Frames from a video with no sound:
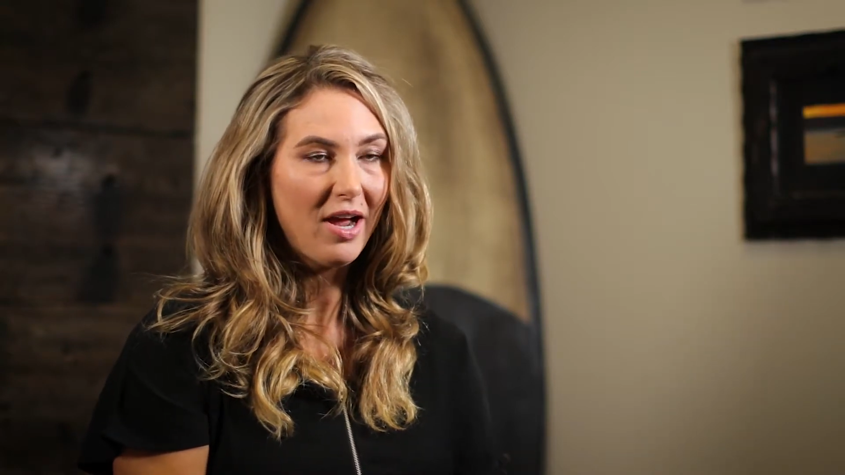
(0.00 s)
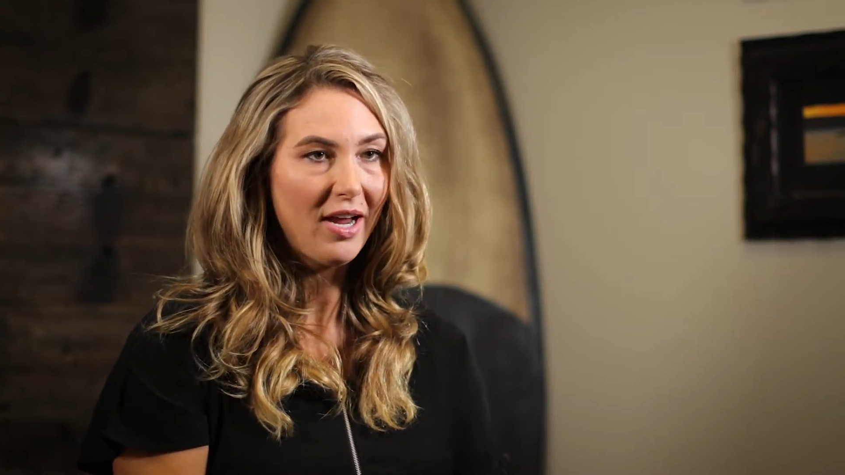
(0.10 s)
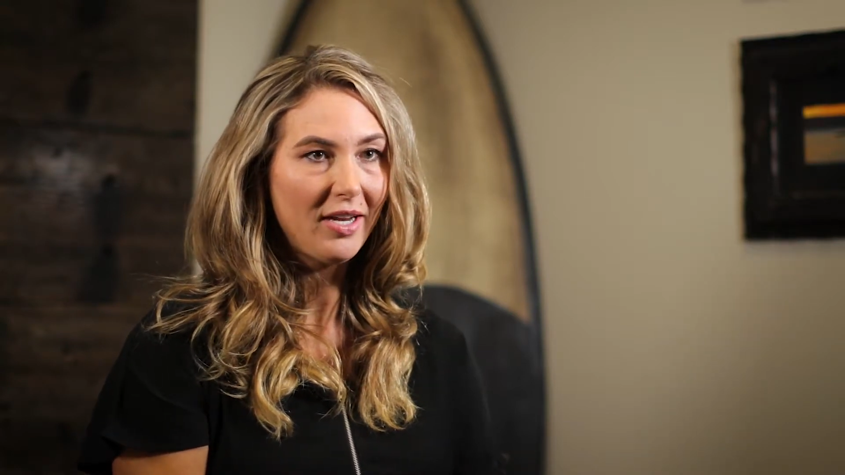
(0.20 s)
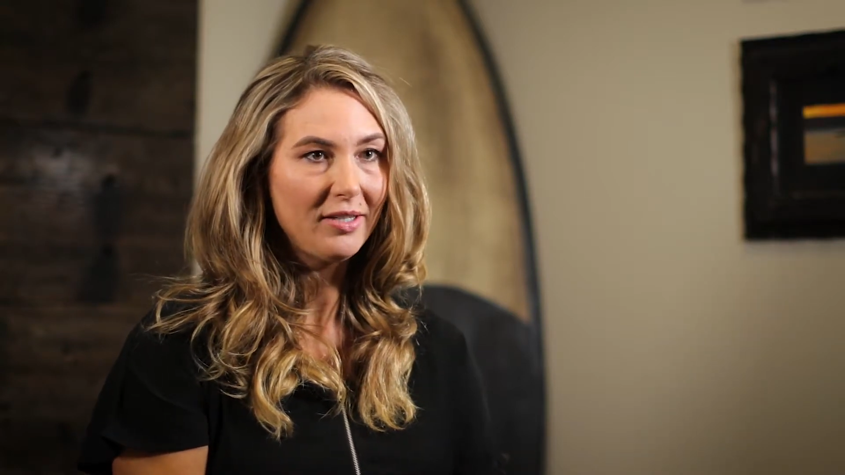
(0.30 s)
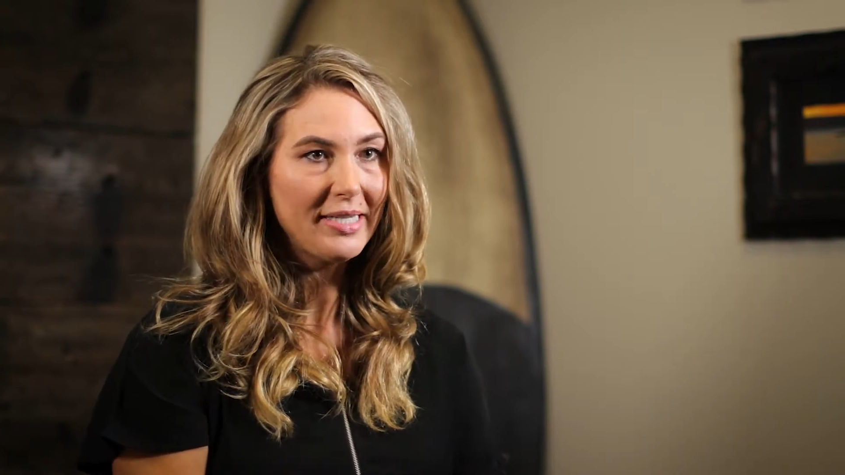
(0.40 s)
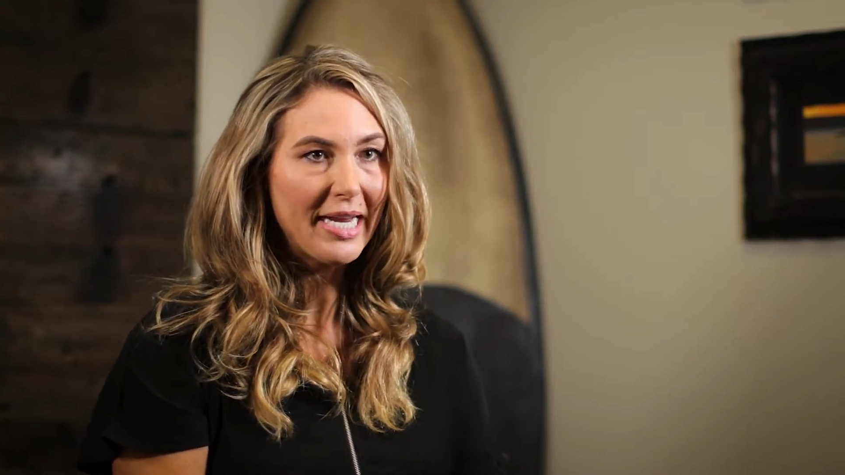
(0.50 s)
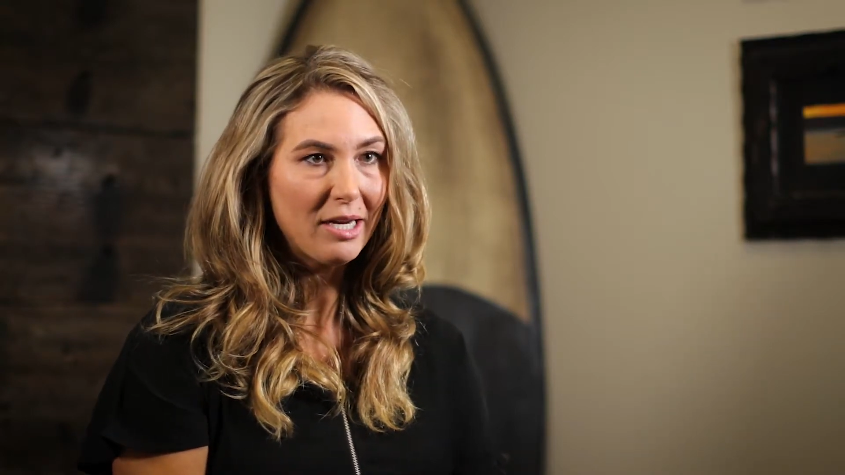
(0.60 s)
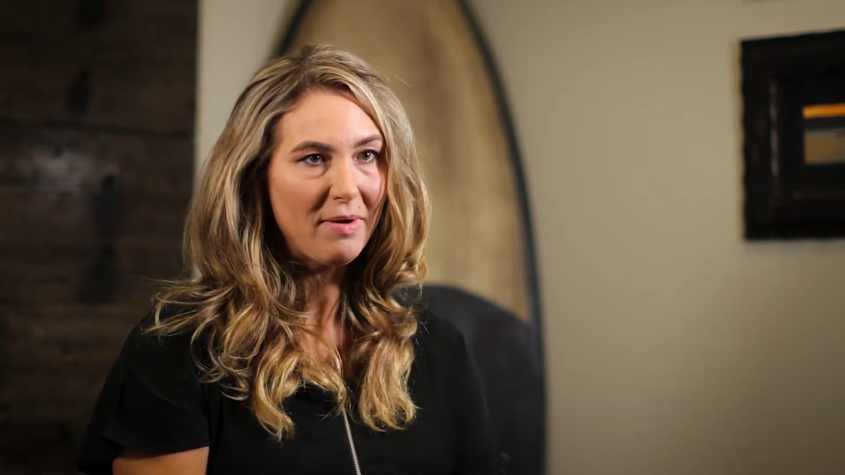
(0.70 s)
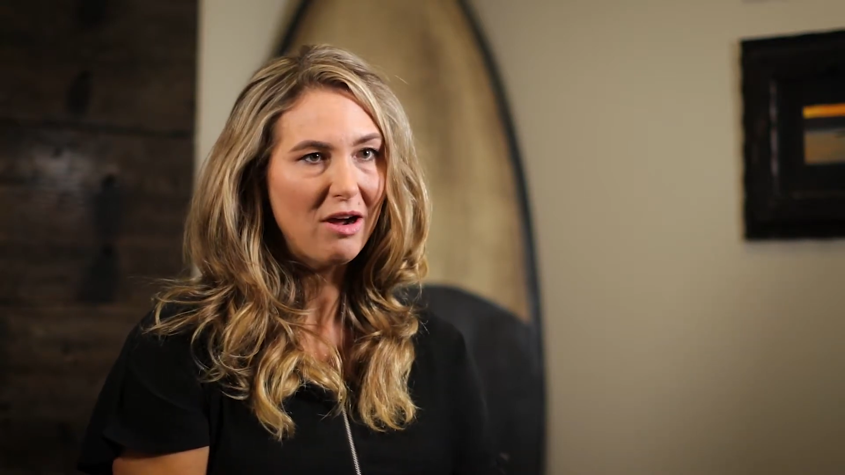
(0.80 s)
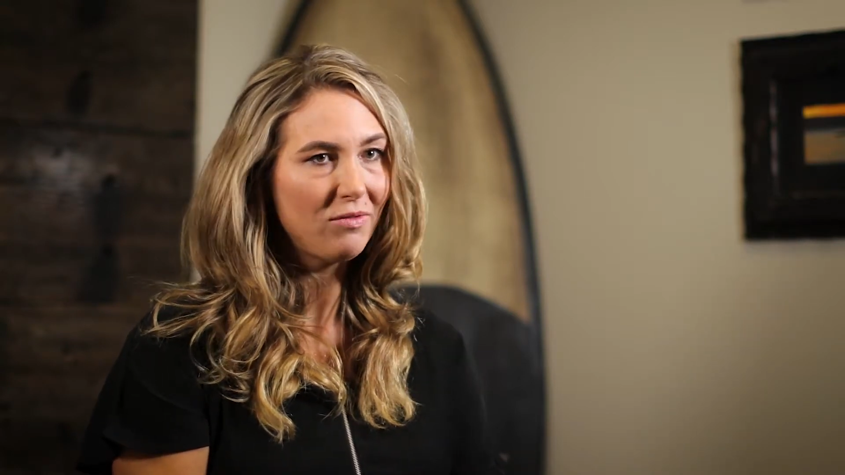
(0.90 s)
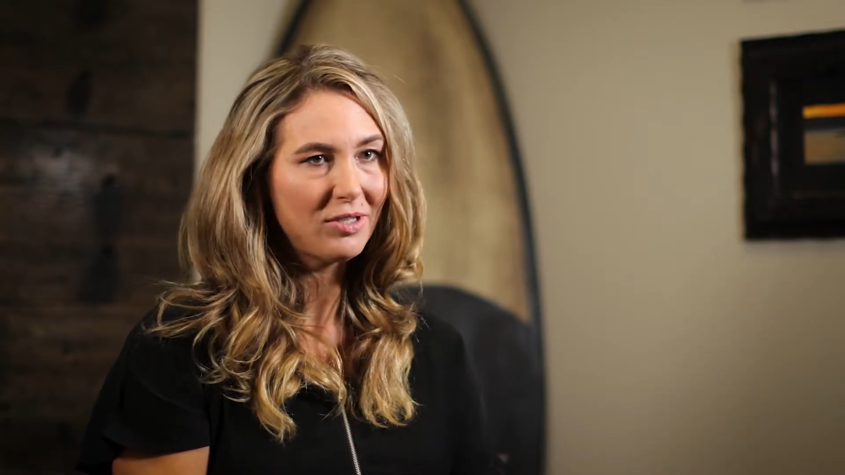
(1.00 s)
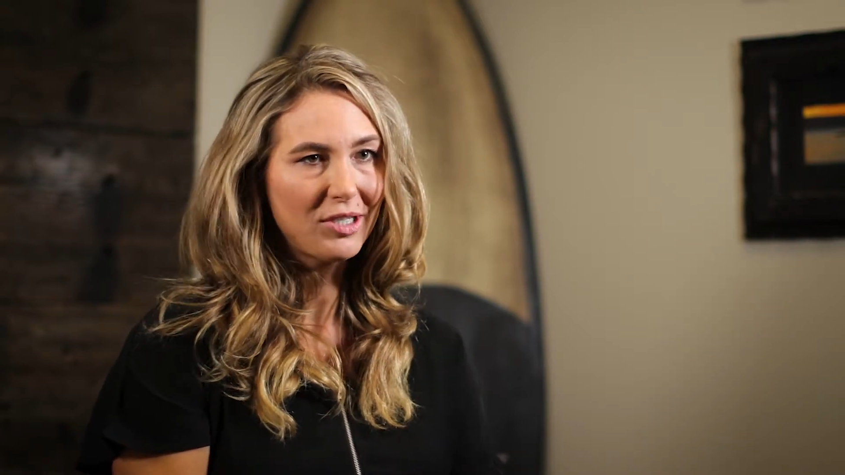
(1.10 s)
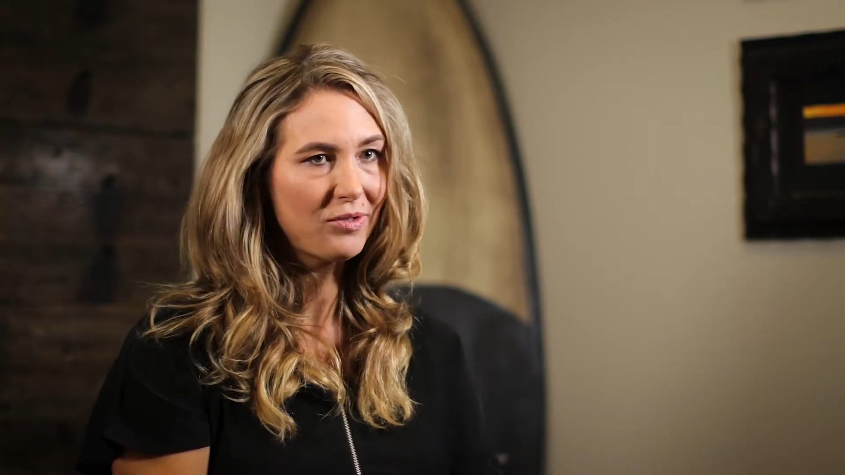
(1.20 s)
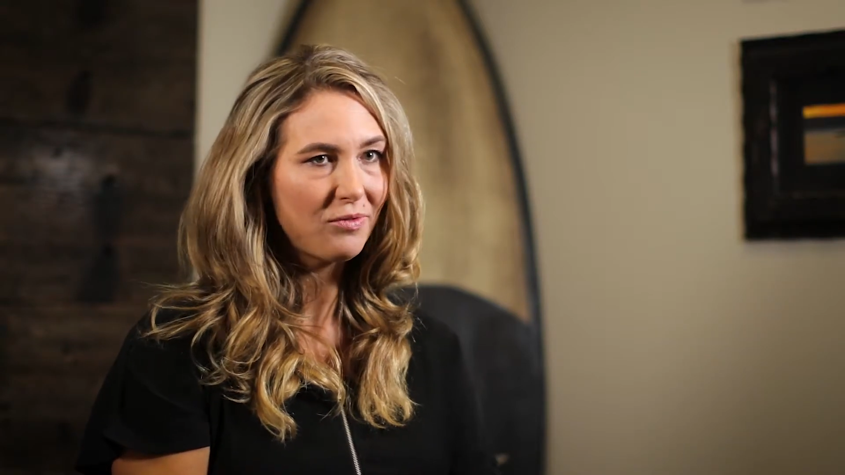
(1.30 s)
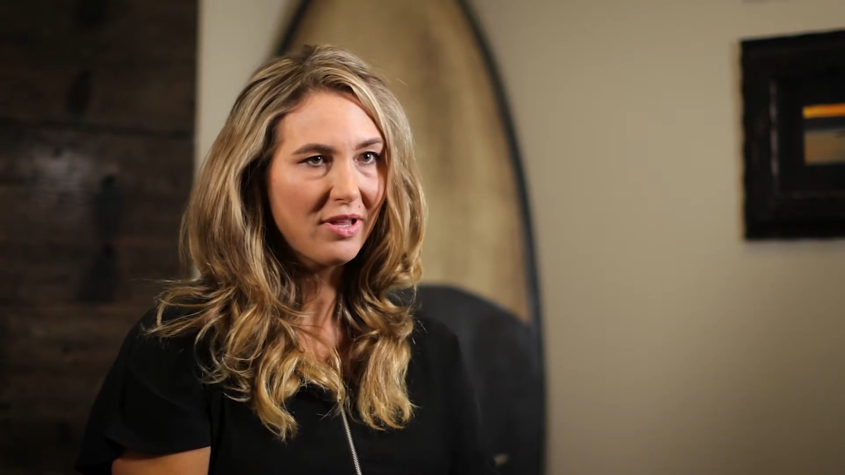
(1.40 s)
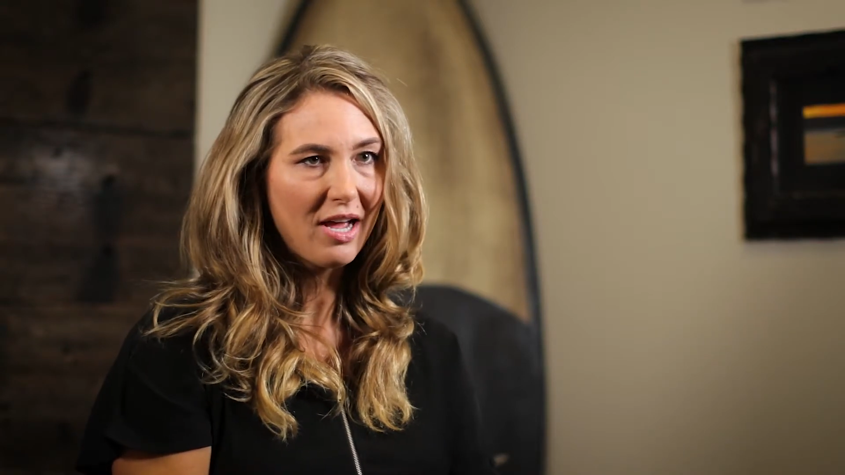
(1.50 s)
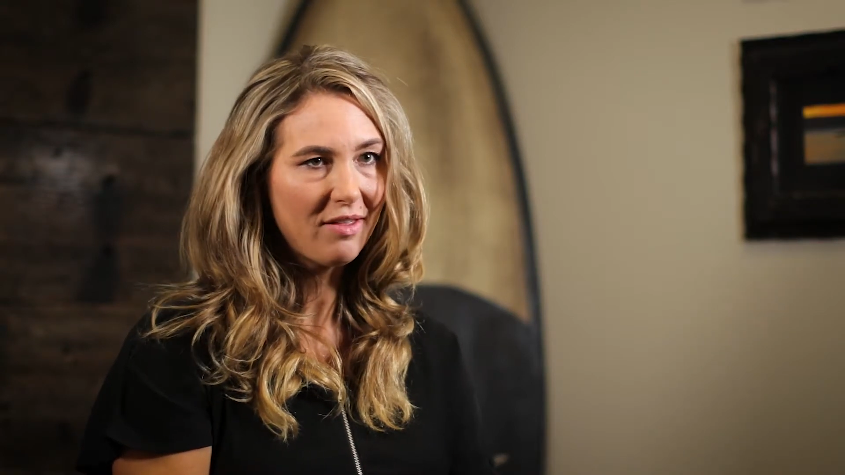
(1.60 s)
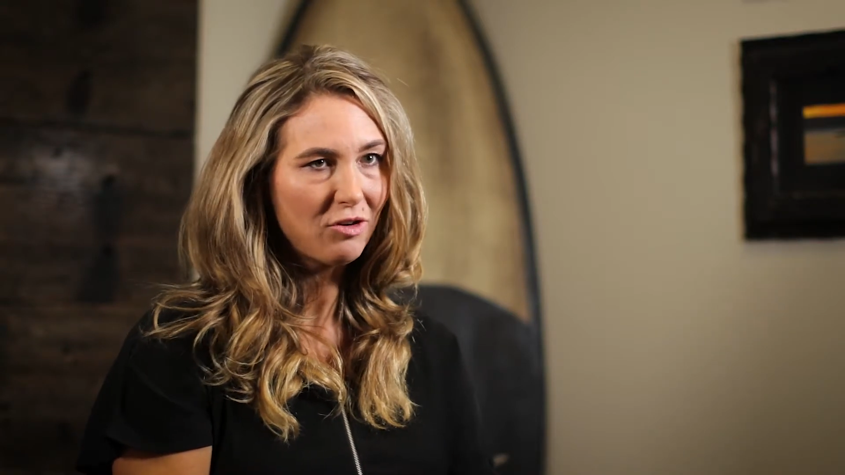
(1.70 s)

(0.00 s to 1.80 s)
I take them out just for that